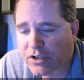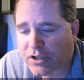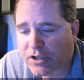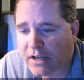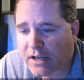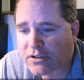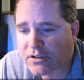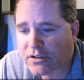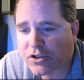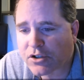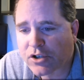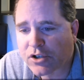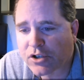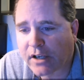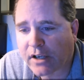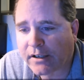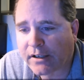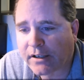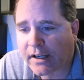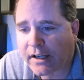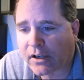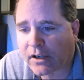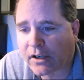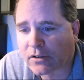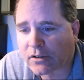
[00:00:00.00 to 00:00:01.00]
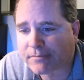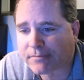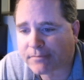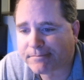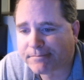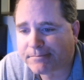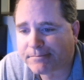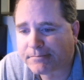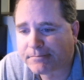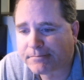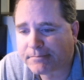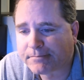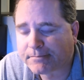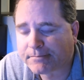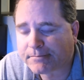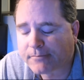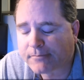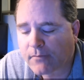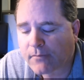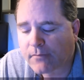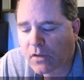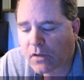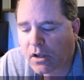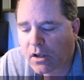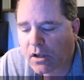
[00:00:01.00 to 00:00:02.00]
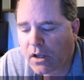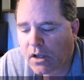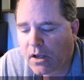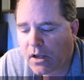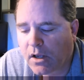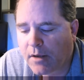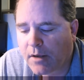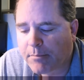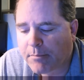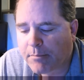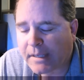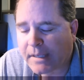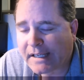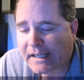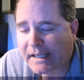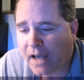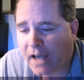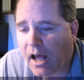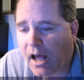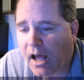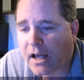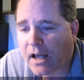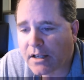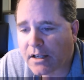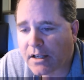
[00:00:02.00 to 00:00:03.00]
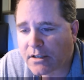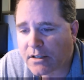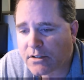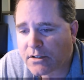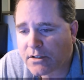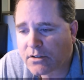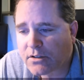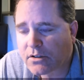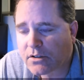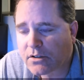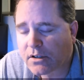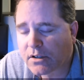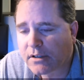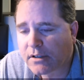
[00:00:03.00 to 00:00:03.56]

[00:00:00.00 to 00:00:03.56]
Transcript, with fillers: has to shut down because